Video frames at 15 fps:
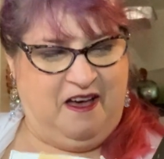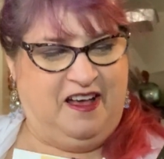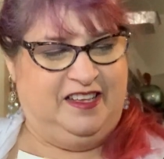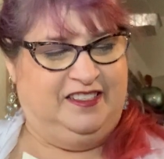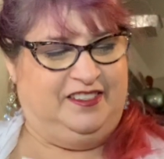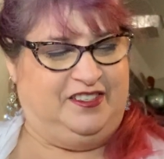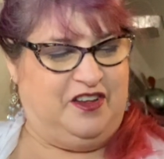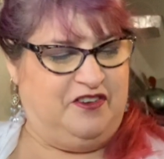
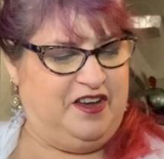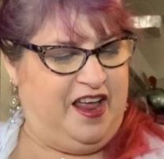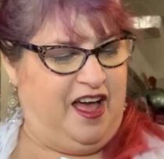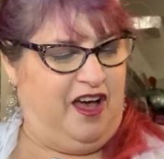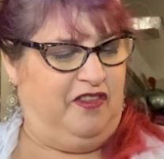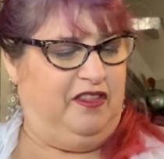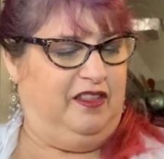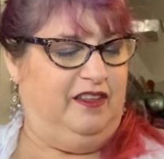So
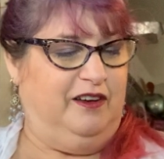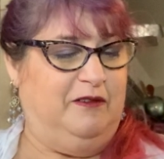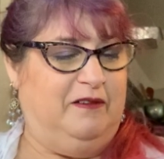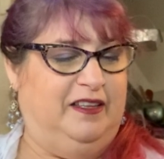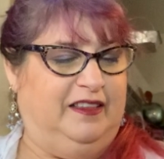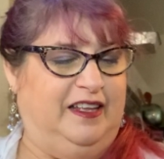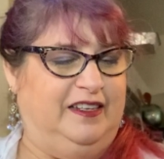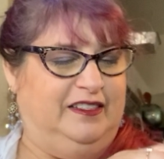now the little
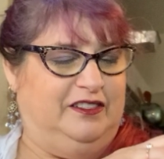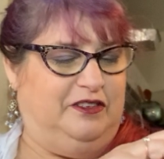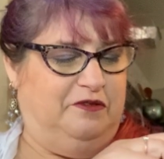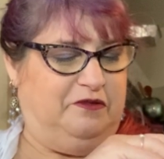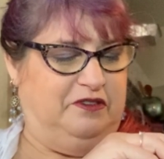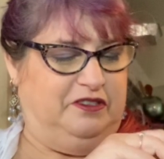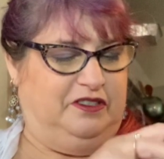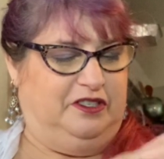one likes Star
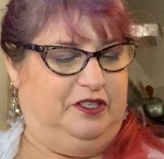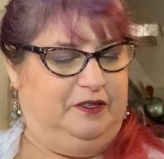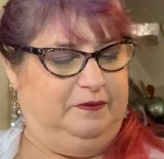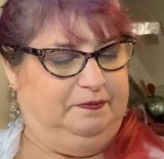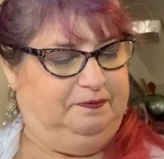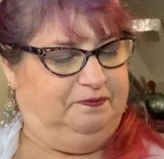Wars too.